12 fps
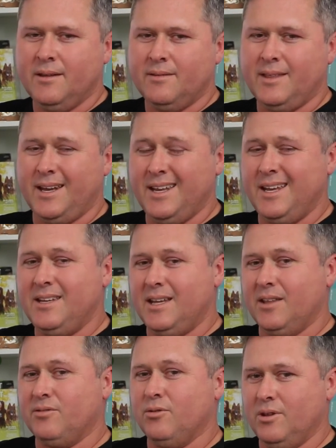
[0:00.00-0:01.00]
They need to
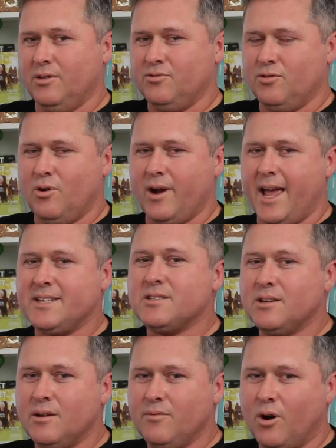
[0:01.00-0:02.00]
get through the strong
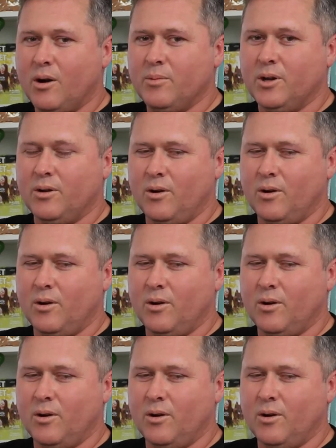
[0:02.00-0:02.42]
acid environment